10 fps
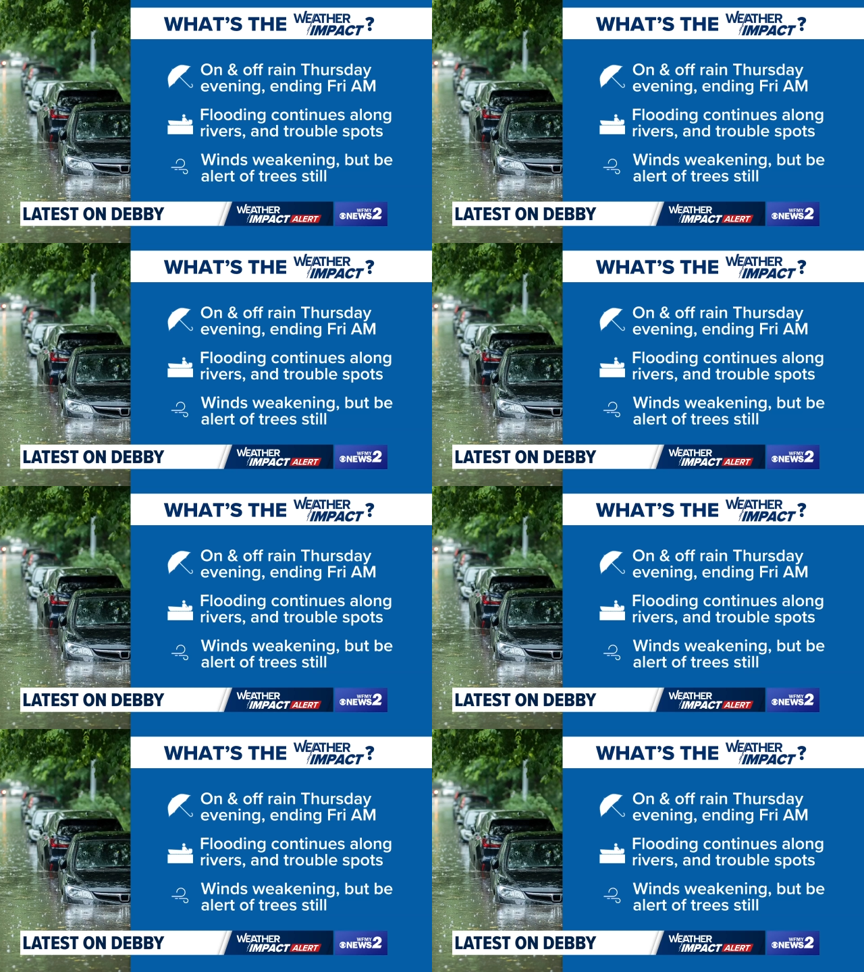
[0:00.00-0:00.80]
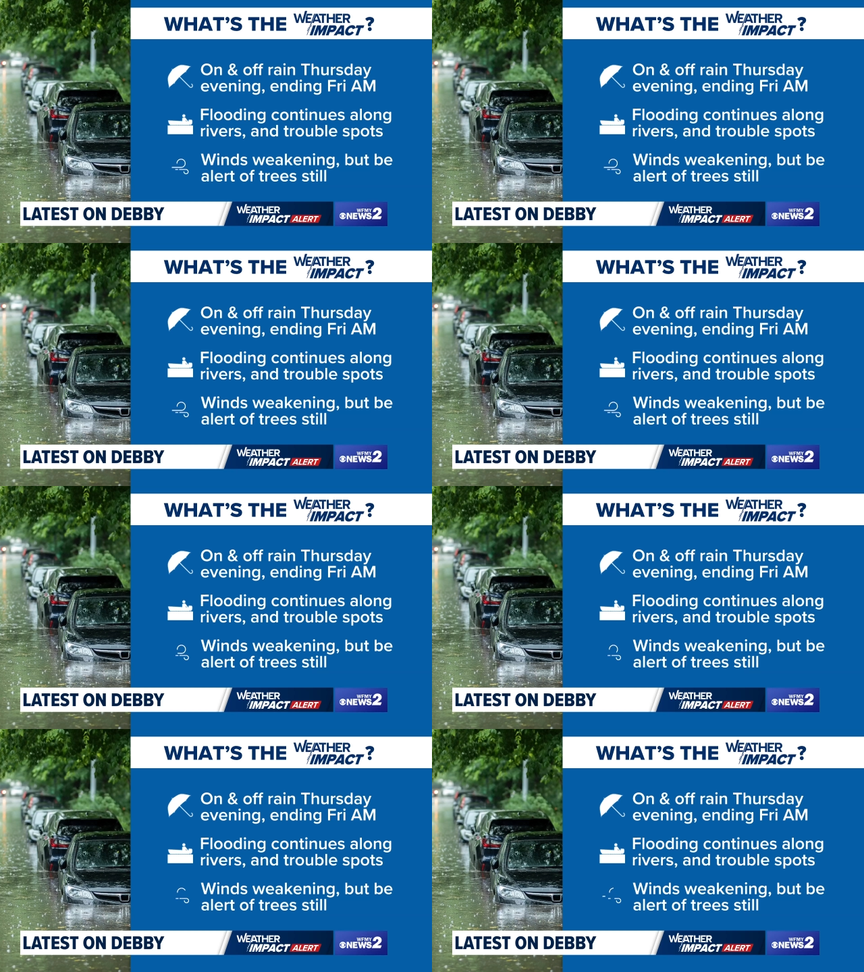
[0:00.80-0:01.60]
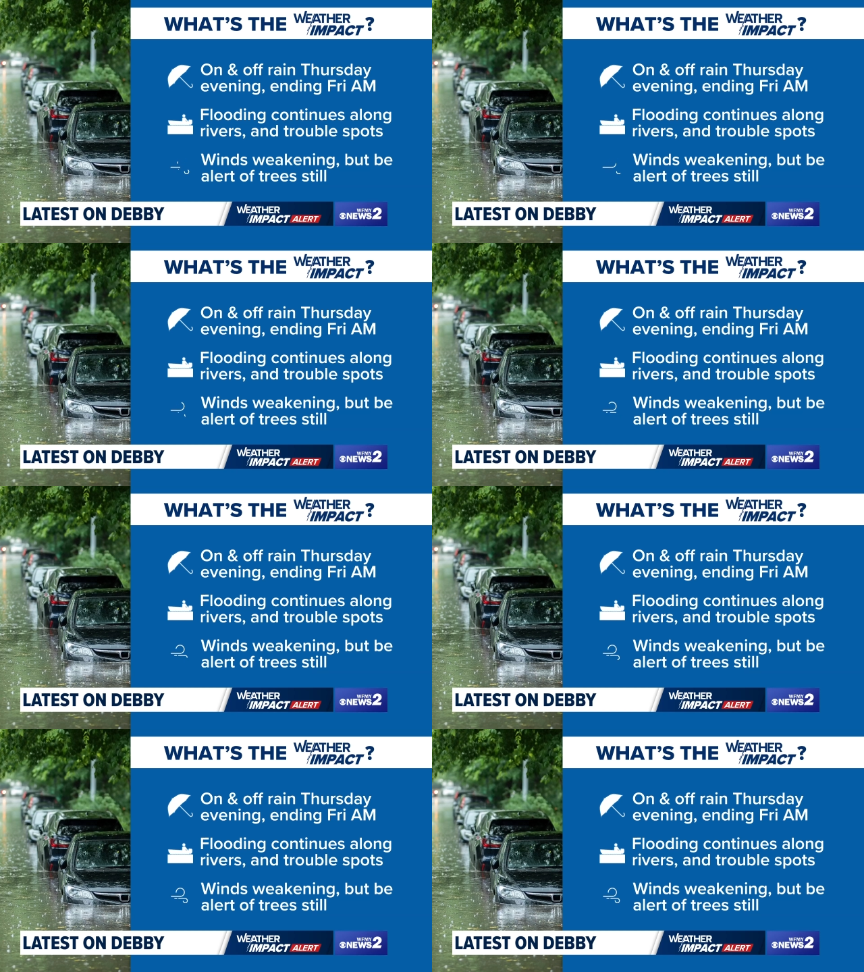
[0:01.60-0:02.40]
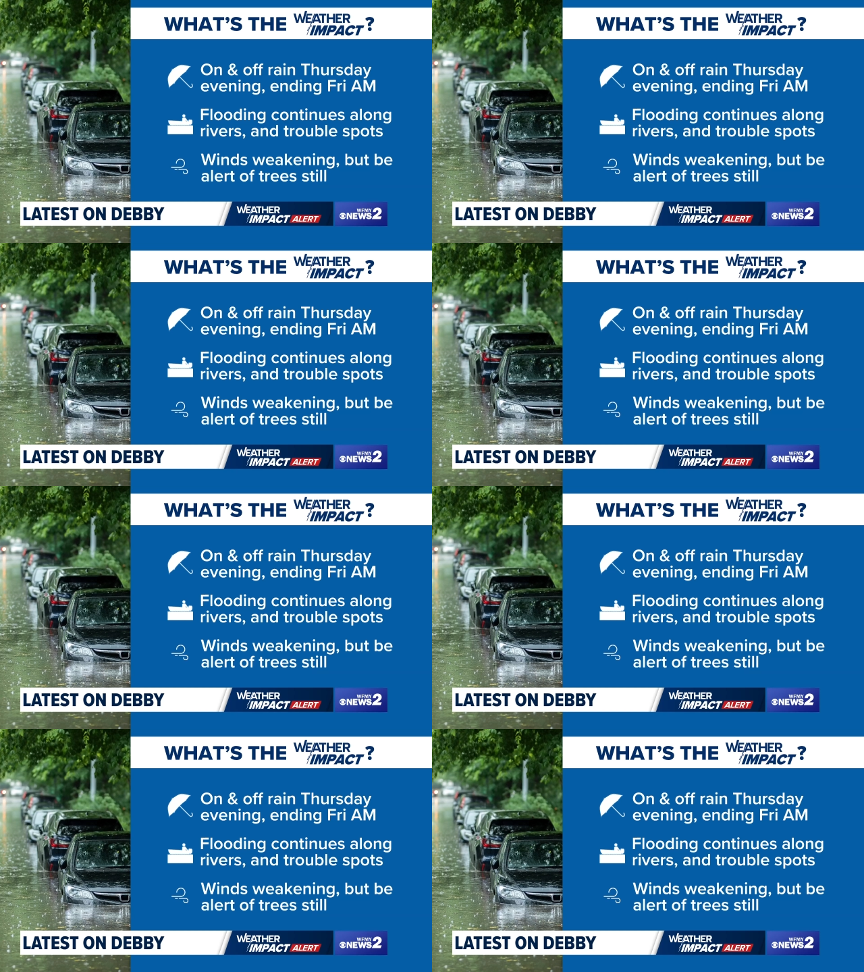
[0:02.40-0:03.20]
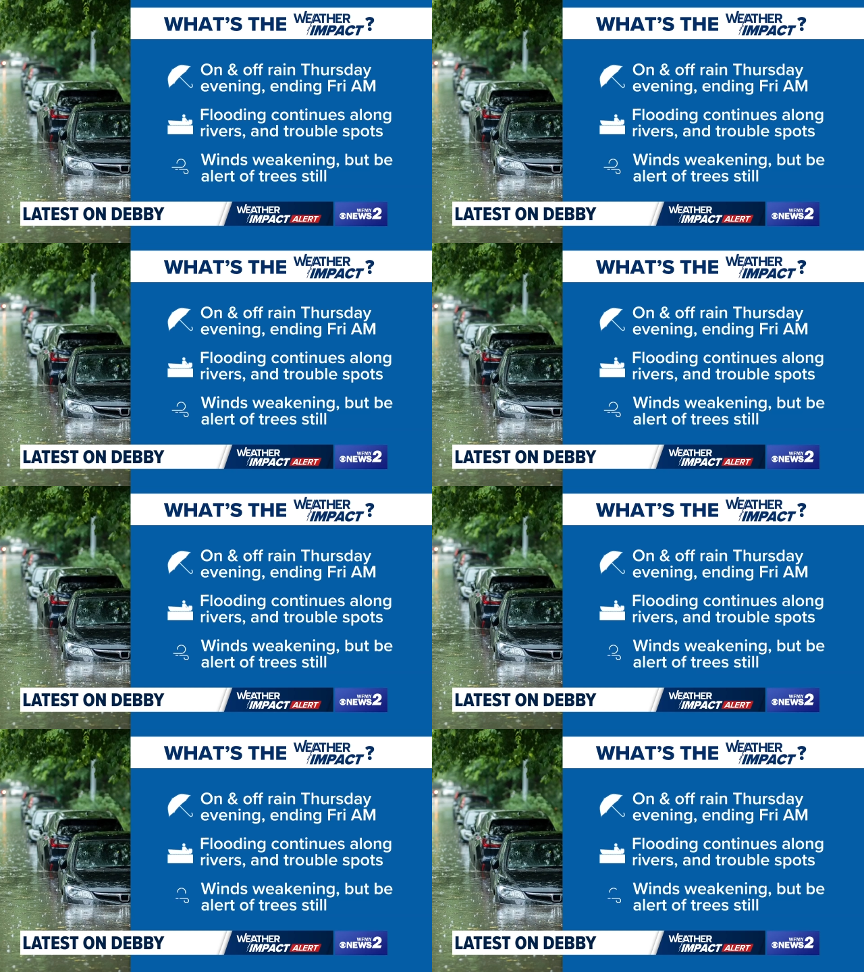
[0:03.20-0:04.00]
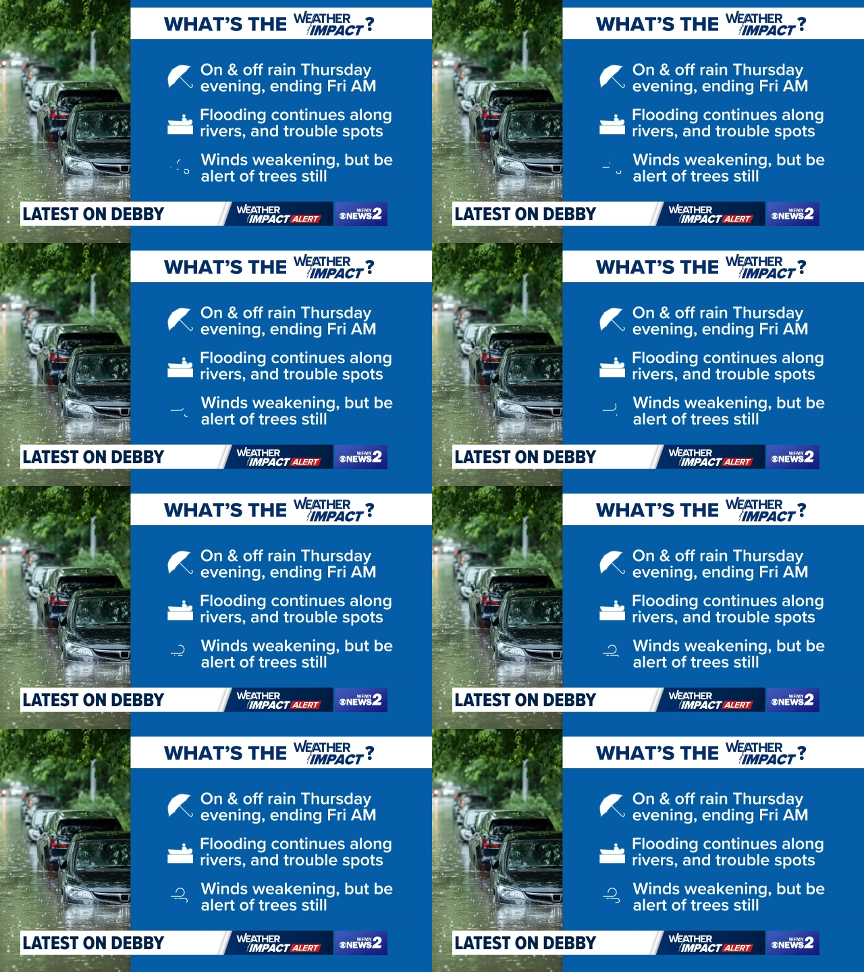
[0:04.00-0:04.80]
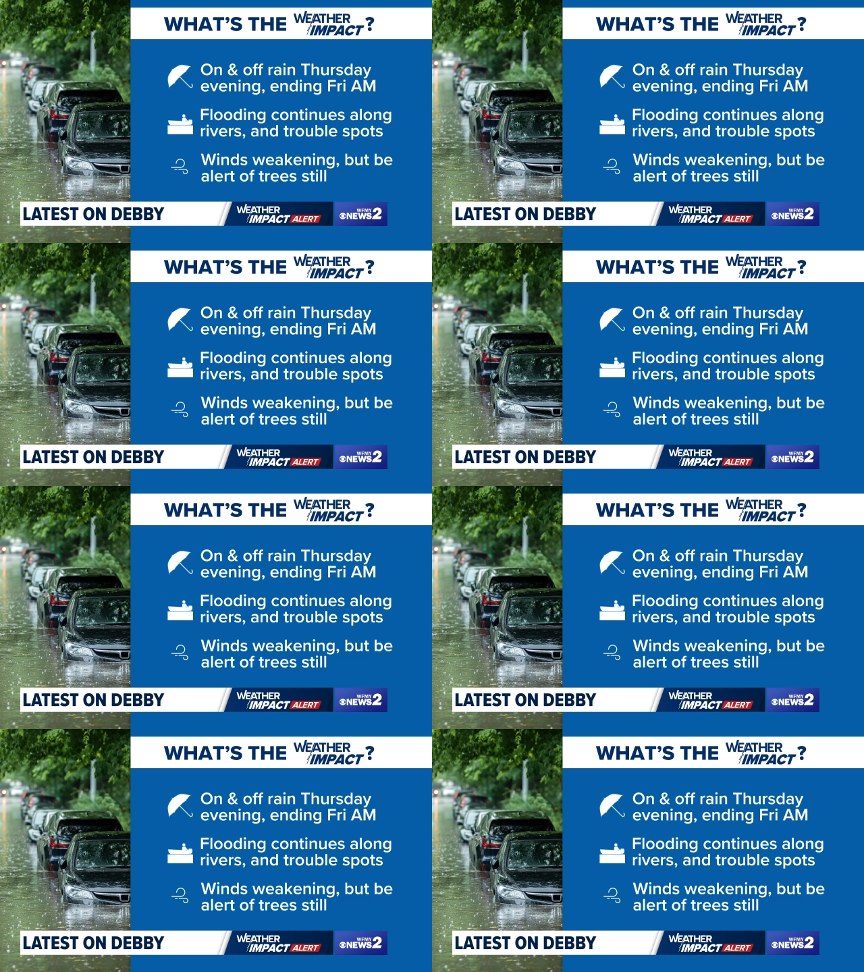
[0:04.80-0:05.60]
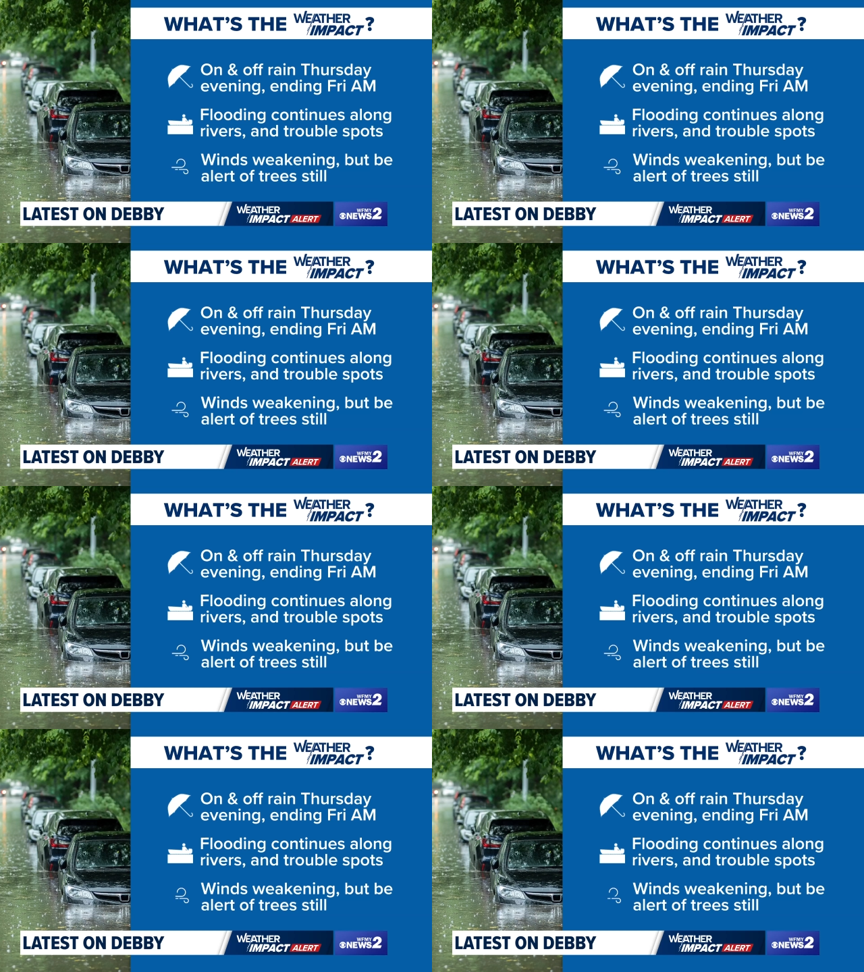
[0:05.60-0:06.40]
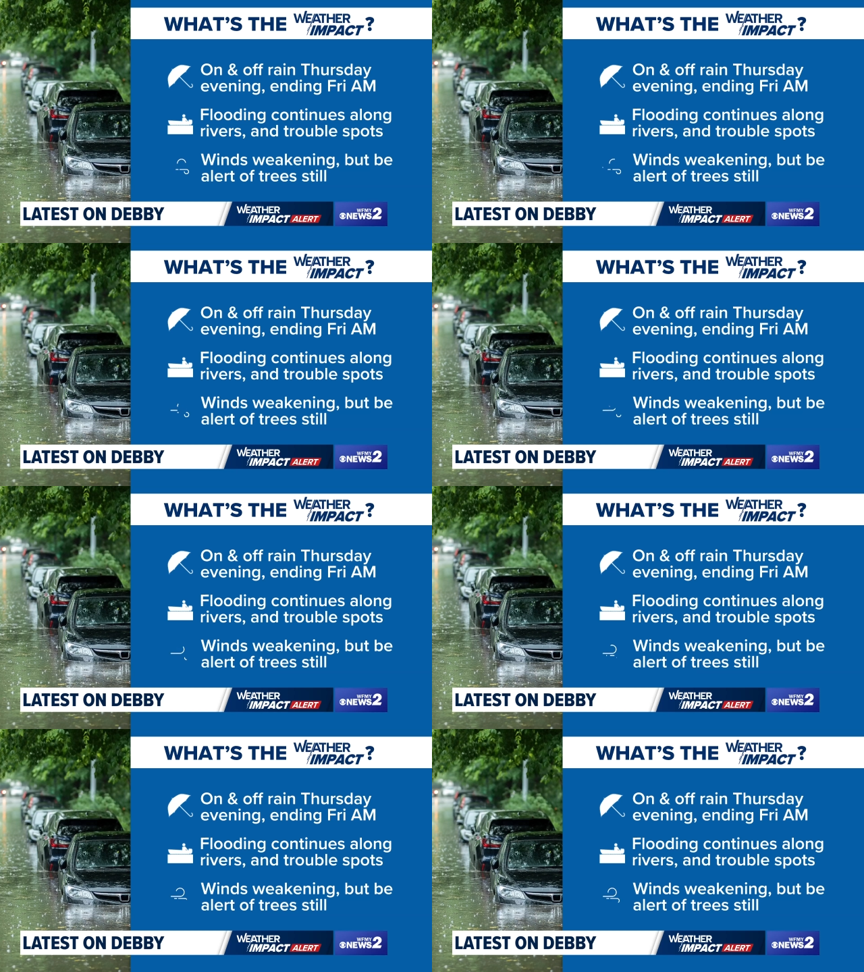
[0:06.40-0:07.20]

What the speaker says: No face is visible, so there are no lips to read.